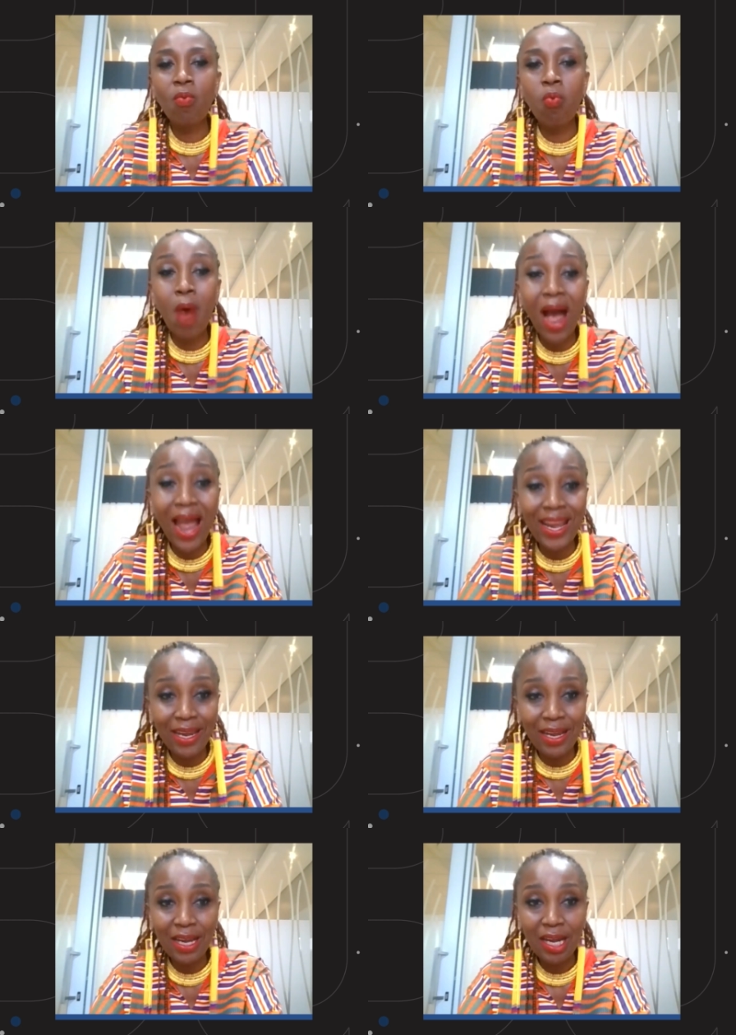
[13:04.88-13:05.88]

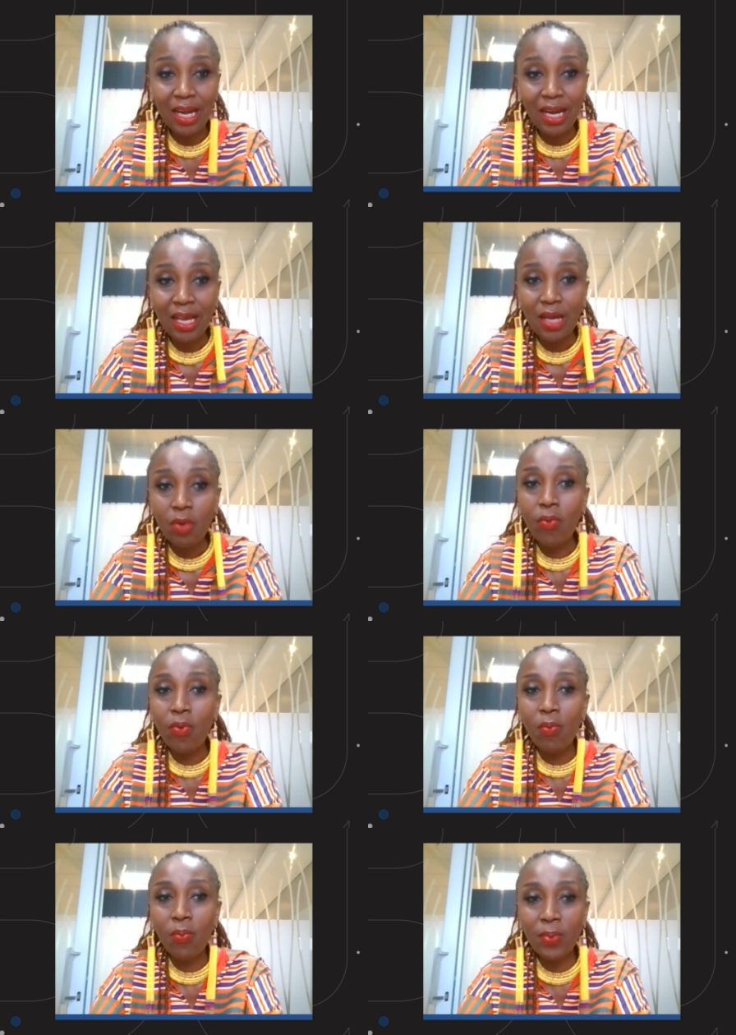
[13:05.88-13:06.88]
won
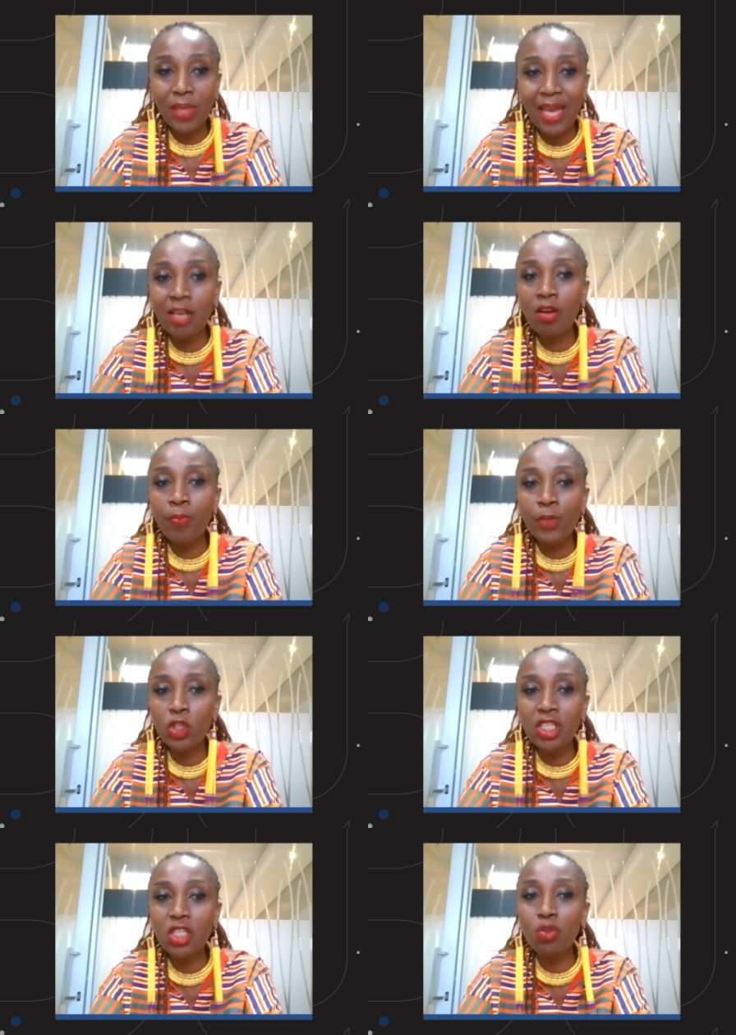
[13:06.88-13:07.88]
had an
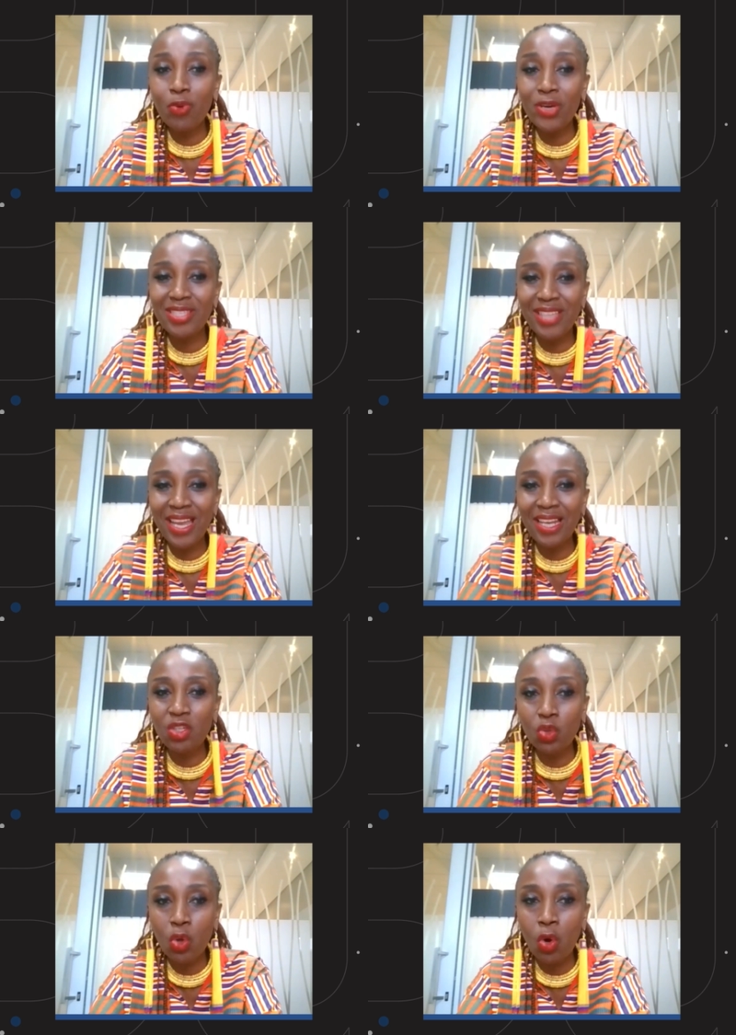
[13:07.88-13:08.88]
opportunity
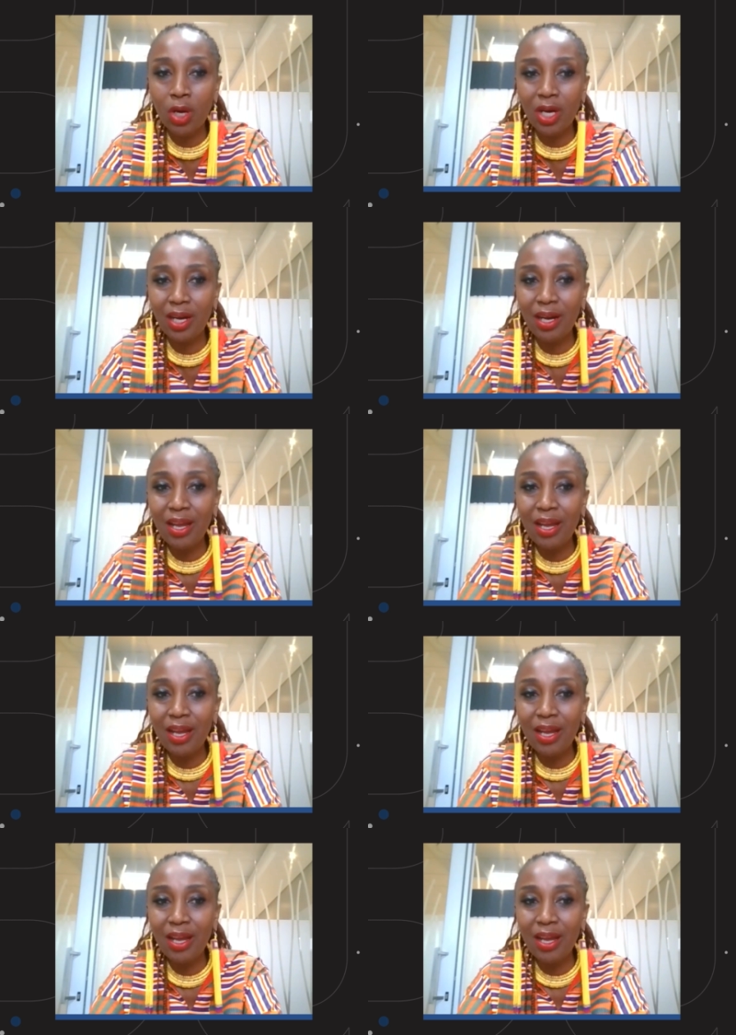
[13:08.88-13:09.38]
to talk